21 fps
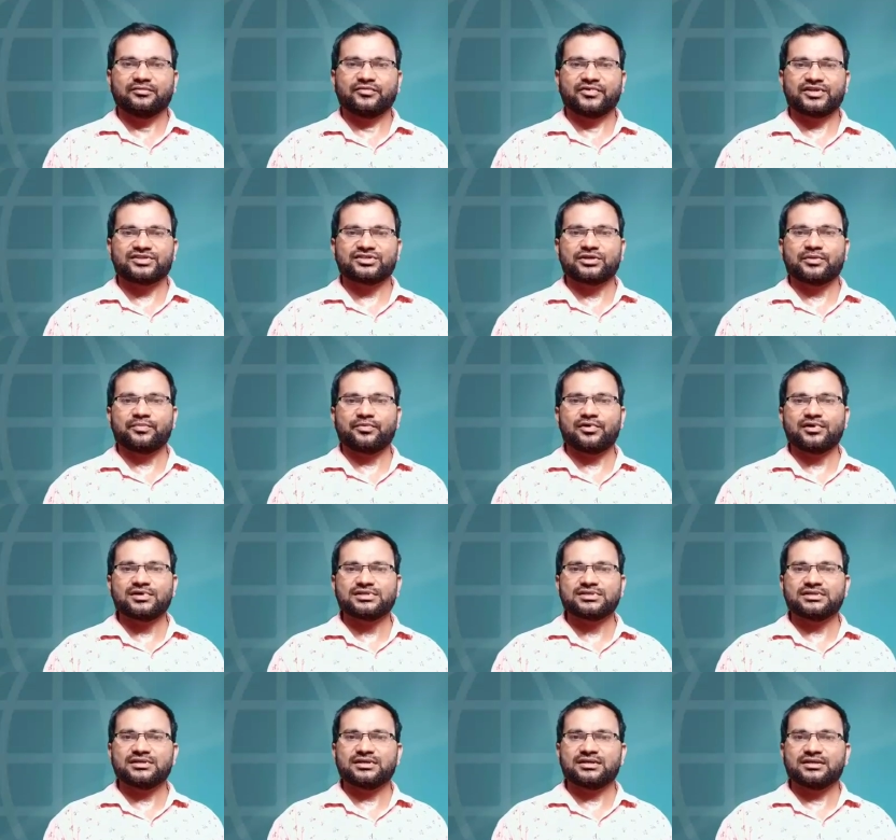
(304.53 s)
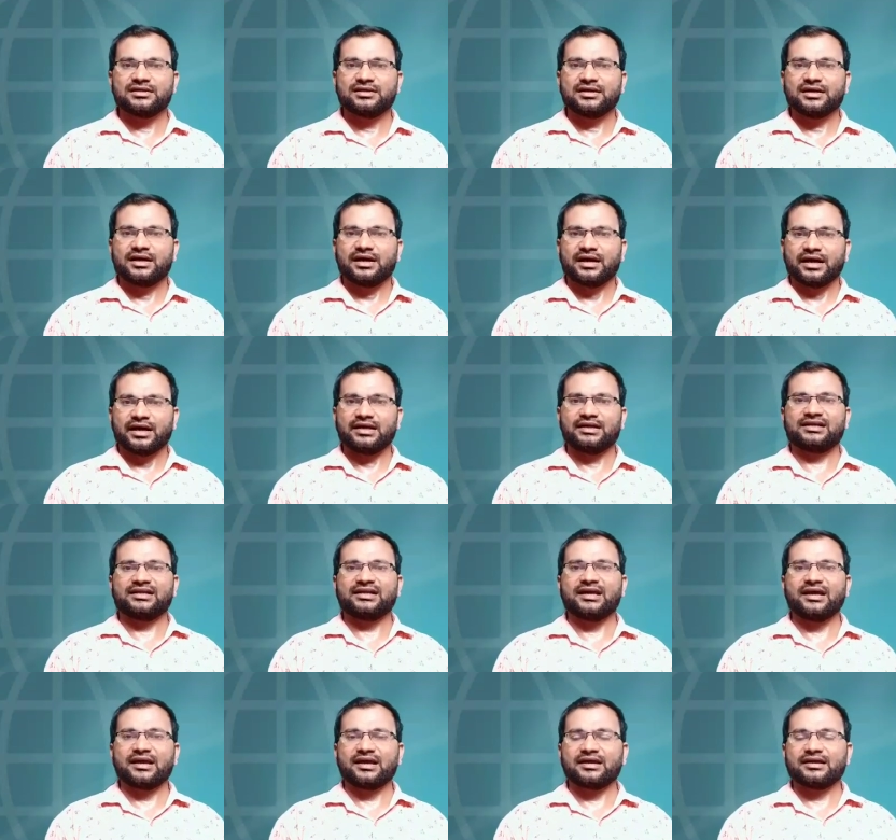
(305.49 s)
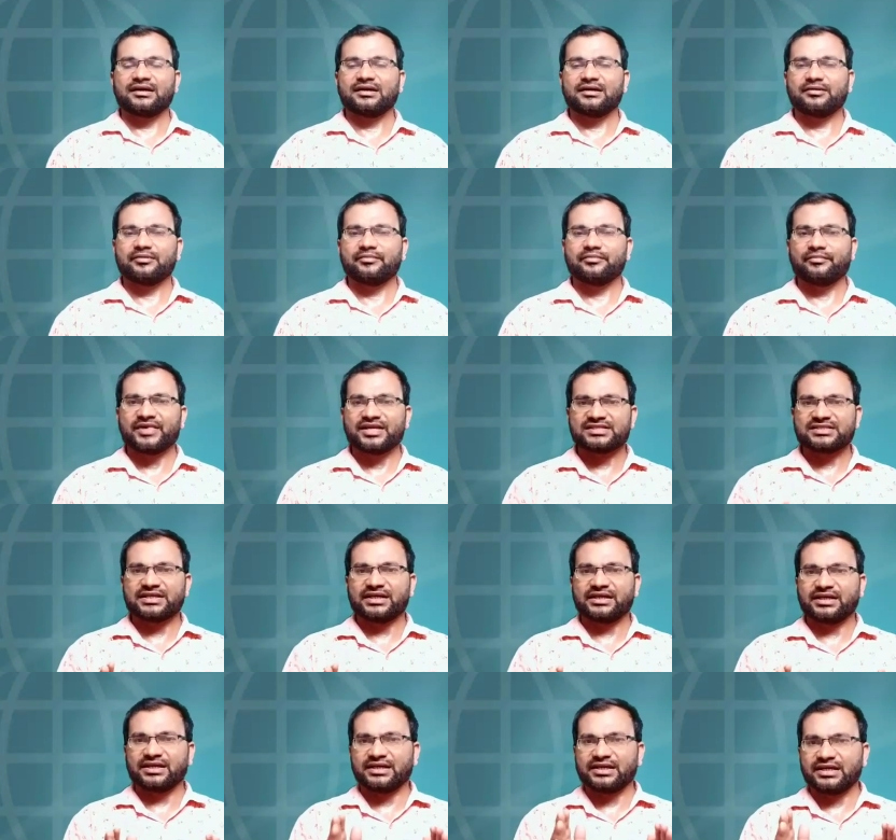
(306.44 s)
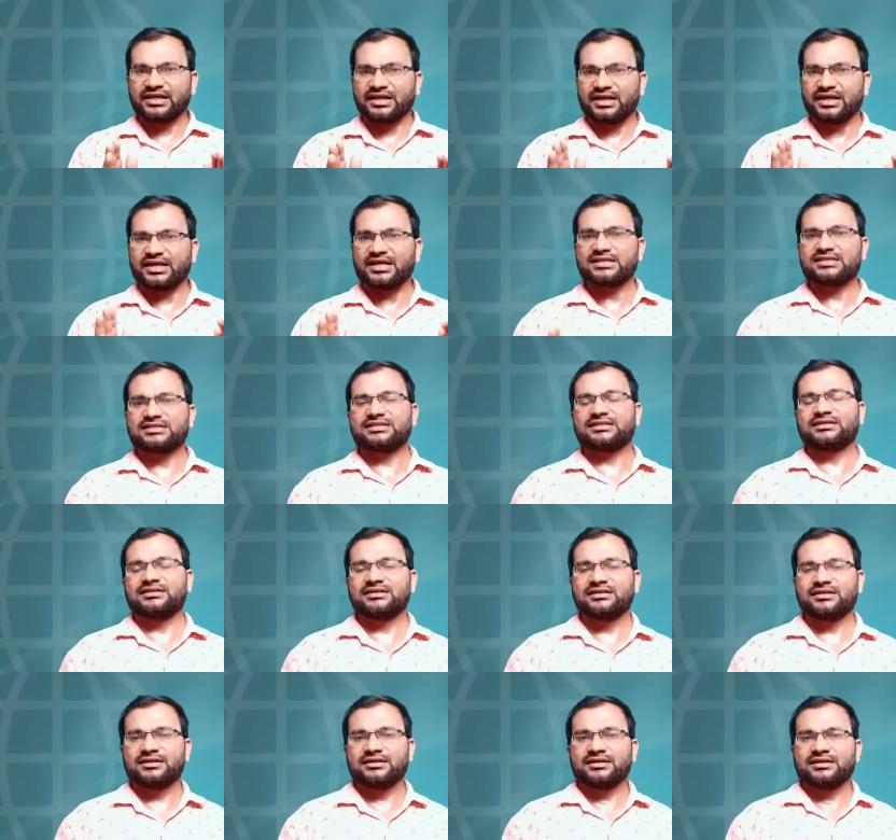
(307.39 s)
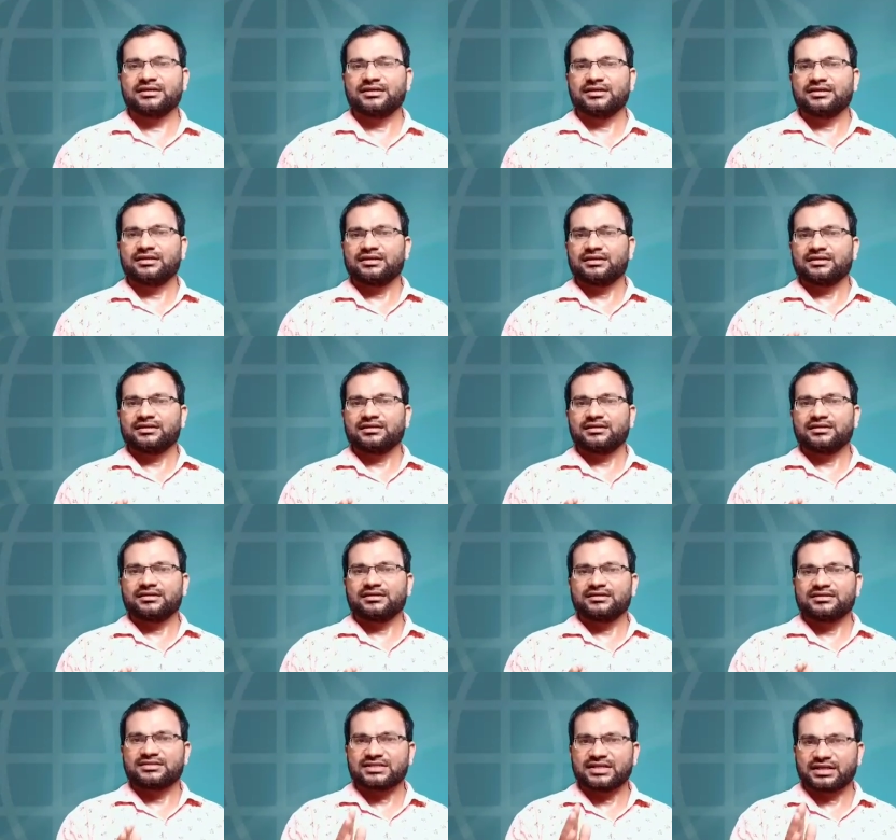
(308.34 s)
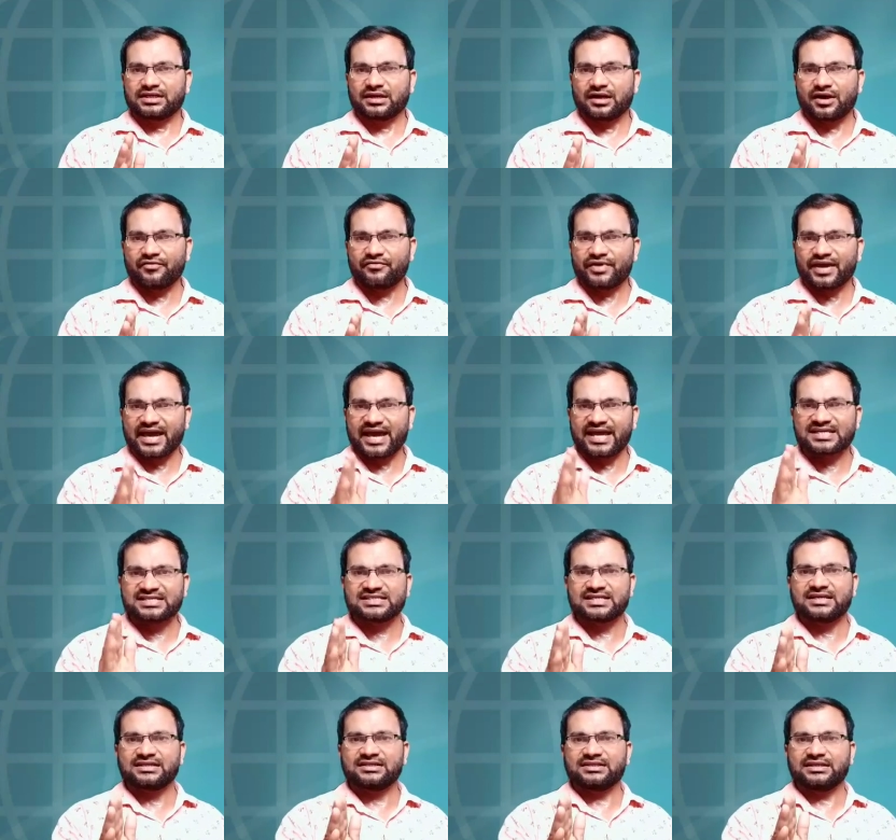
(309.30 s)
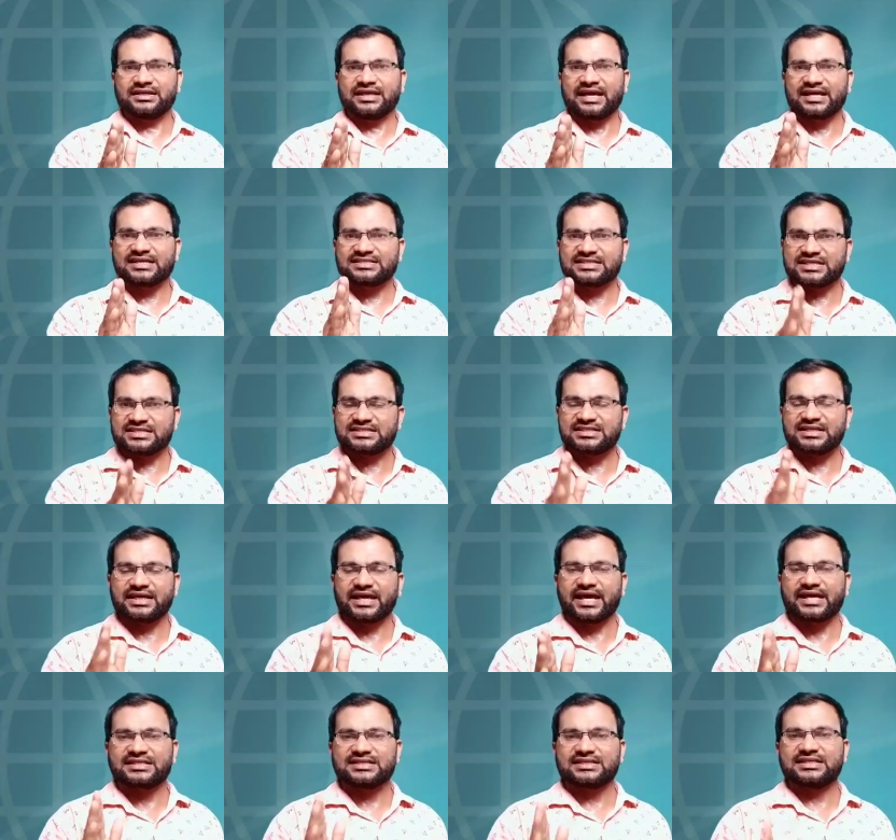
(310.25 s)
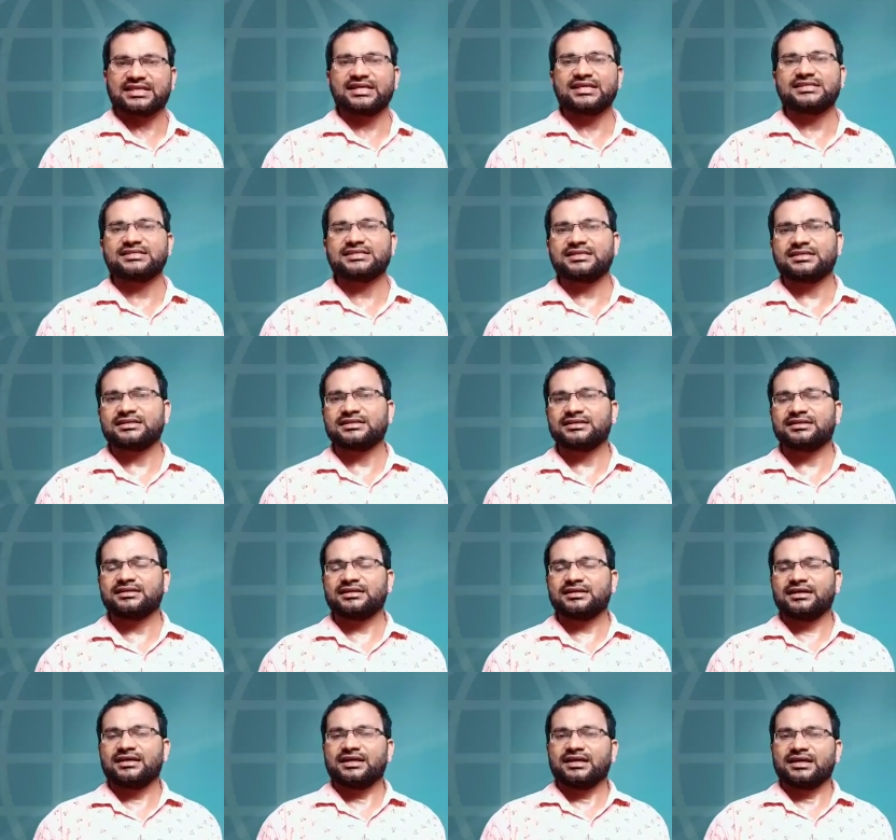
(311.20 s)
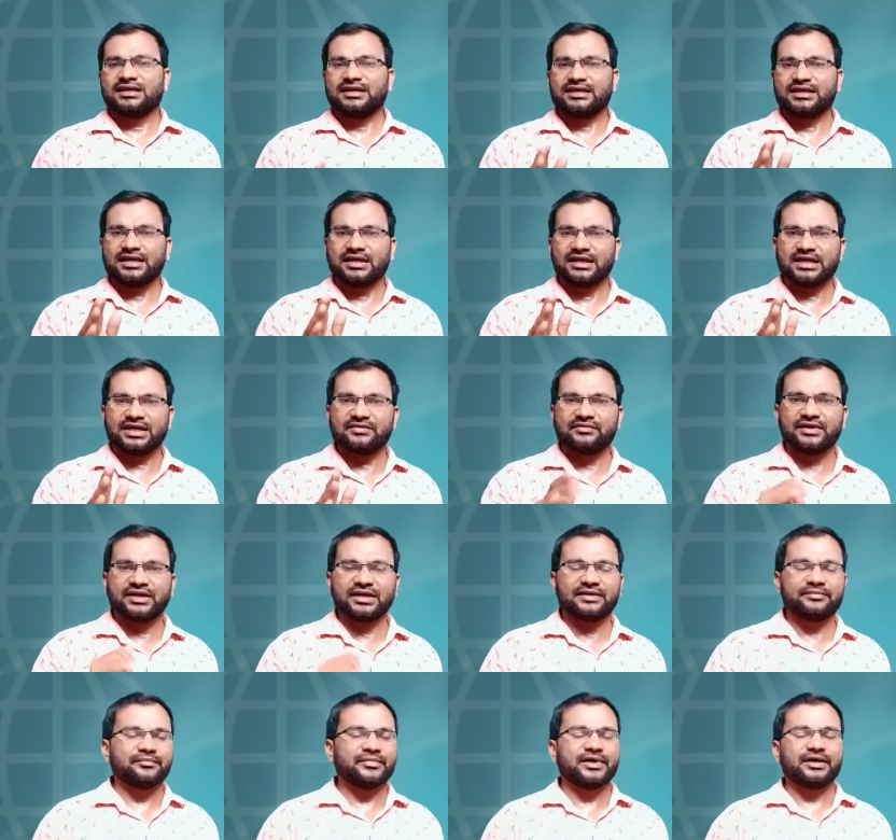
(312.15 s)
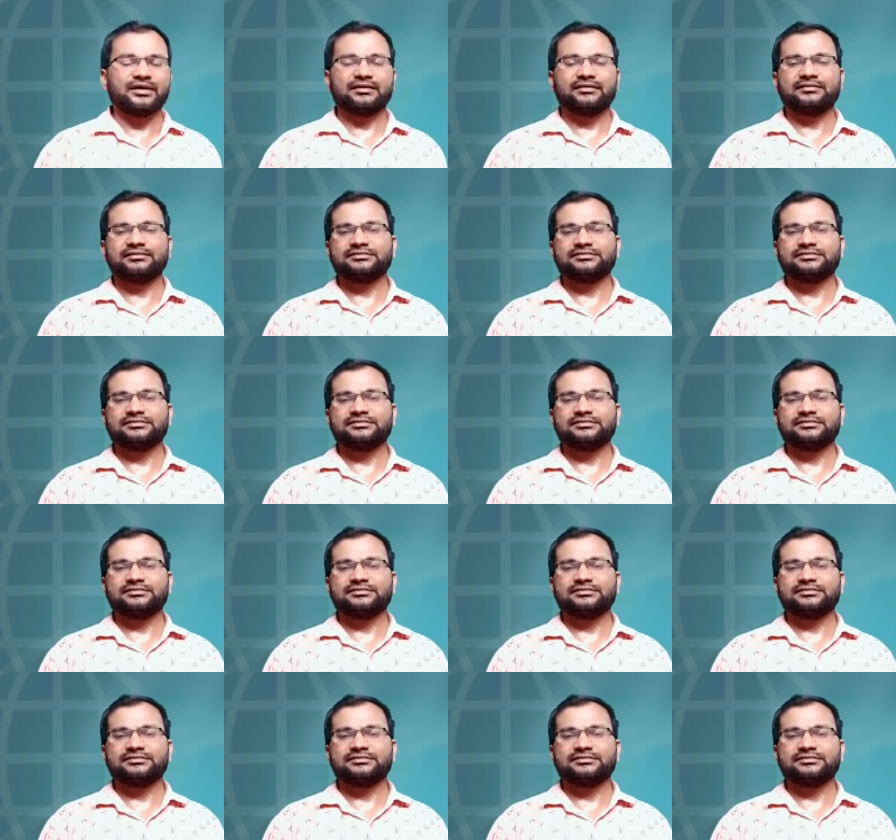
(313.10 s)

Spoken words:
For suppose I take my set D is set of x such that x is an even number